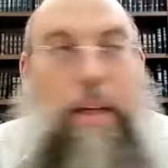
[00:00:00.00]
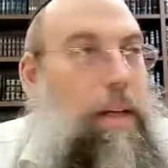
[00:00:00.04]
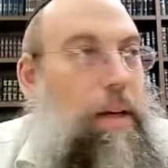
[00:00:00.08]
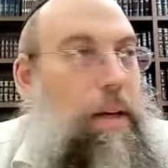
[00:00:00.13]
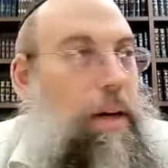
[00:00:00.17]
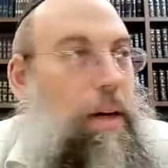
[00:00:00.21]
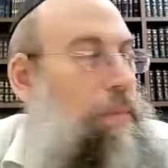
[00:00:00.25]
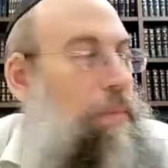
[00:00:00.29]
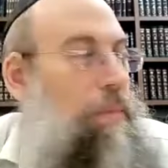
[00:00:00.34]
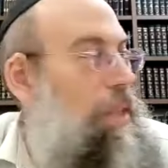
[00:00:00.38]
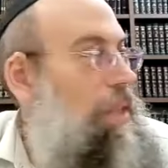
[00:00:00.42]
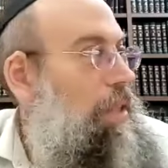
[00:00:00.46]

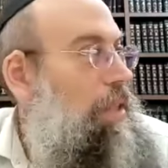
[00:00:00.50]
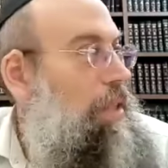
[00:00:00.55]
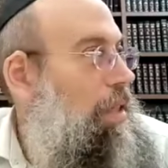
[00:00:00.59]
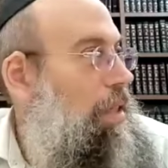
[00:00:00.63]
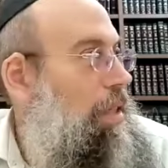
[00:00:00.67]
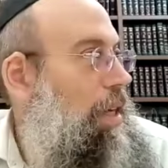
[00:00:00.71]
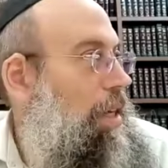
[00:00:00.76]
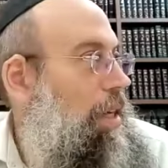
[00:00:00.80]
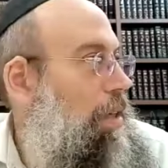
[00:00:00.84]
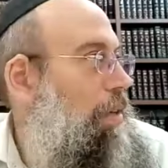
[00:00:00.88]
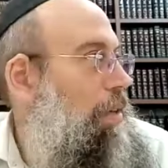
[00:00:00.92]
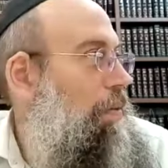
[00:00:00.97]
Our Mishnah just
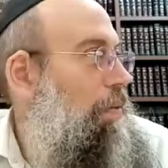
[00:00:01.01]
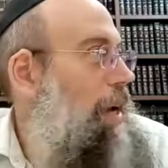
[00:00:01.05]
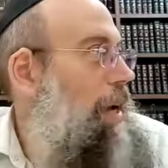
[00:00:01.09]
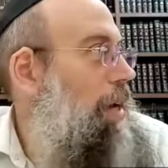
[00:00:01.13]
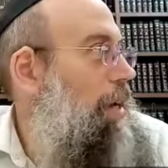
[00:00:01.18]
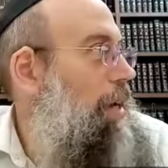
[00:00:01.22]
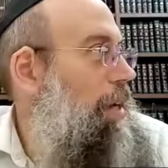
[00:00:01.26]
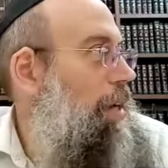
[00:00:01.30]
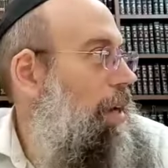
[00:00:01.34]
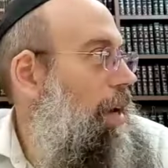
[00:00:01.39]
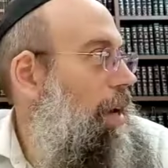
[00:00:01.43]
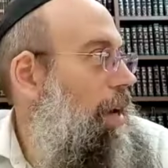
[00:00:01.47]
said you divide
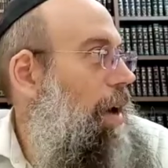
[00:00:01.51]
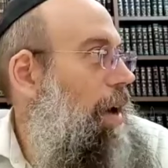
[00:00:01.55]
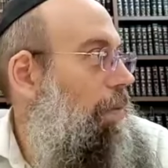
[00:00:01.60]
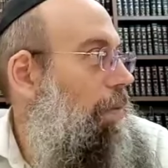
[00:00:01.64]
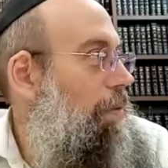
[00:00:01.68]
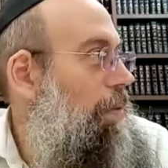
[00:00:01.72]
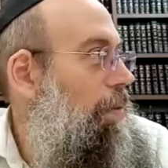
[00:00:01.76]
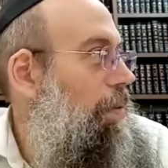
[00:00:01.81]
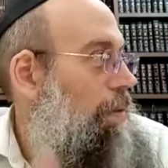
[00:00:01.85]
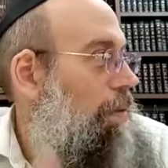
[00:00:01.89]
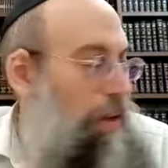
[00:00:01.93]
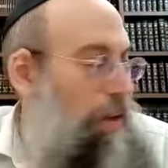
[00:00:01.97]
it in half.
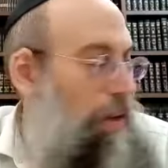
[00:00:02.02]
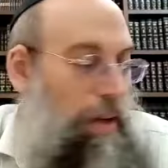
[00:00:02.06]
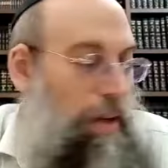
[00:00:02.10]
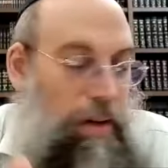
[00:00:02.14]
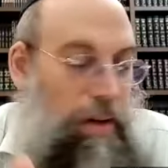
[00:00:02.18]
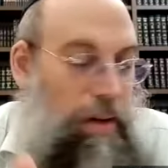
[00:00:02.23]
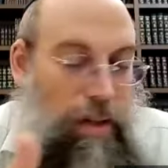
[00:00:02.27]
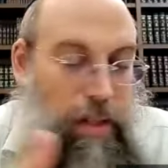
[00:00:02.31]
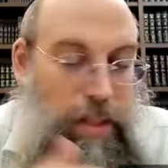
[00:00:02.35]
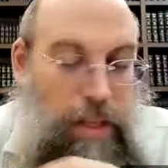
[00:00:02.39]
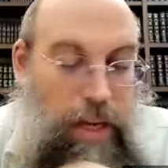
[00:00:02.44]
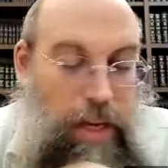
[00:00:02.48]
Here
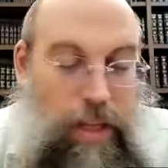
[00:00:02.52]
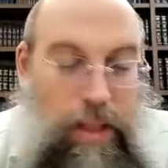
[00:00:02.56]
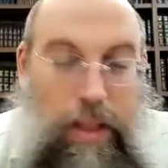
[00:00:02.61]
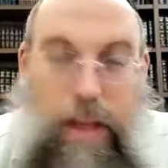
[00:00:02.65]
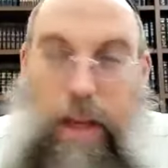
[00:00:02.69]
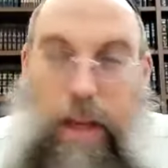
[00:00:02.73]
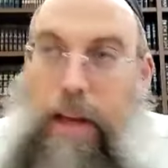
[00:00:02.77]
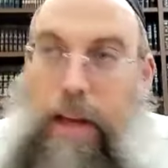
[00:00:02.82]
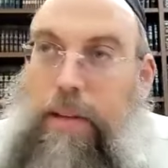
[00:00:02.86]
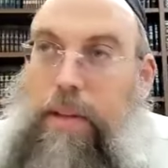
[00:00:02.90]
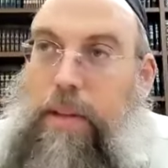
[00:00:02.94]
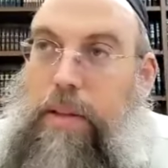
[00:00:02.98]
you're saying
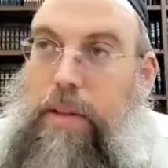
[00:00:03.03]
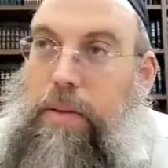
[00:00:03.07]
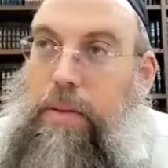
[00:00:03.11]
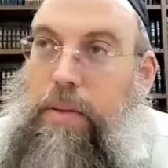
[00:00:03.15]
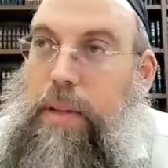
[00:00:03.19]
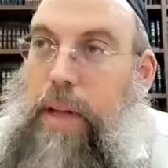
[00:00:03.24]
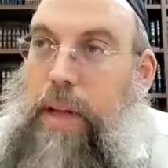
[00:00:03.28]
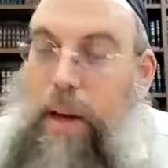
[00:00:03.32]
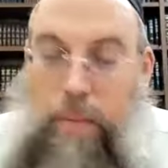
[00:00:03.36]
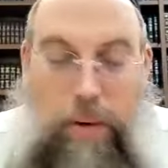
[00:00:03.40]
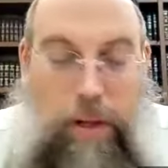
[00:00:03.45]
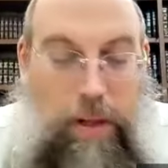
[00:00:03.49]
they each
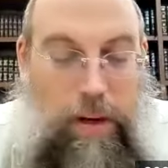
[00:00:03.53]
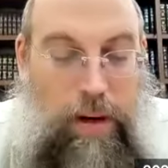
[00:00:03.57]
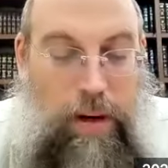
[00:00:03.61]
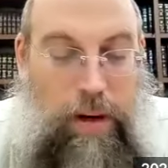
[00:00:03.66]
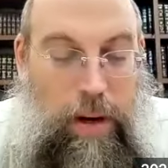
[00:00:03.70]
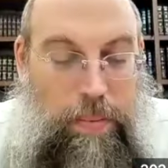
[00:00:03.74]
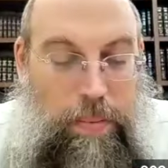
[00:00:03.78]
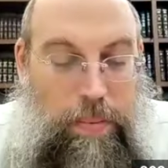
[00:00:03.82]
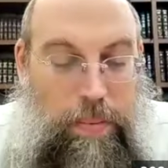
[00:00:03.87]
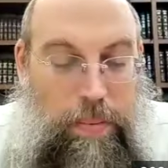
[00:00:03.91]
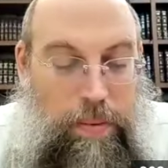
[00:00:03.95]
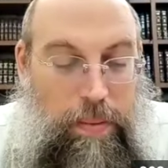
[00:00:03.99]
take where they're
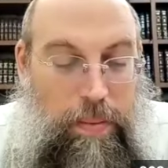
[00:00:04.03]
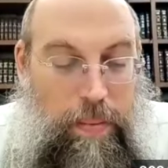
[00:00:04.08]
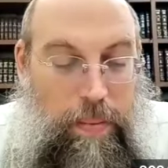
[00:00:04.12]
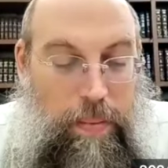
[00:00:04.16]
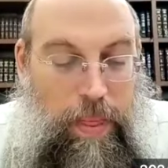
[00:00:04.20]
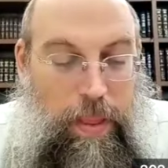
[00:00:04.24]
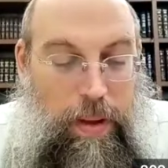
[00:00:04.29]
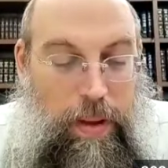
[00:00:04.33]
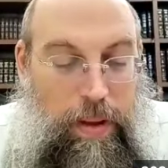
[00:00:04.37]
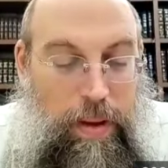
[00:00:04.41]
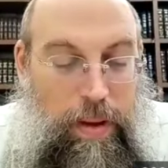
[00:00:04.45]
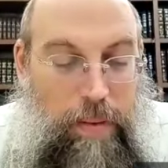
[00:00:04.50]
up to,
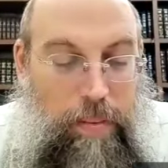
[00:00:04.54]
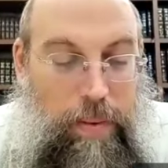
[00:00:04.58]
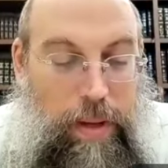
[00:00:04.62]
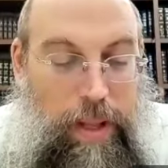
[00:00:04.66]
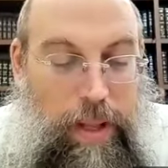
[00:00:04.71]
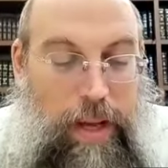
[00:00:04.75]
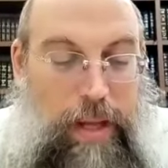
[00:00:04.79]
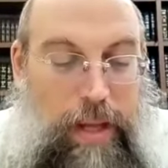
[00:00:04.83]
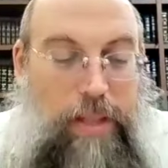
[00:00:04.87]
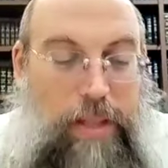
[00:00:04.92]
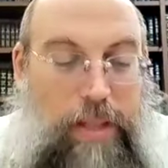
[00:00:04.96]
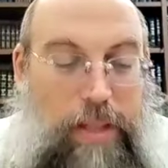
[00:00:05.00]
where their
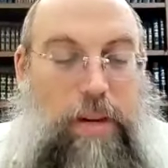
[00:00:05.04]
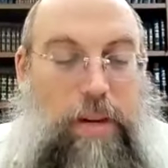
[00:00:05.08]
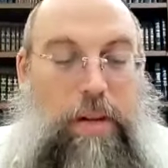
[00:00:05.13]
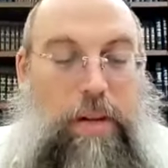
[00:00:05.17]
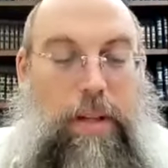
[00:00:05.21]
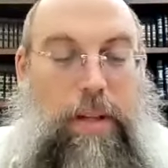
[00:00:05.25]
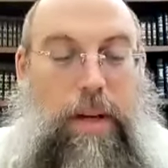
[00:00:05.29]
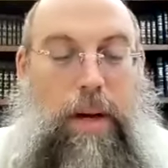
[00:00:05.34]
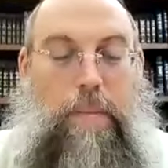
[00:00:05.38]
hands are holding.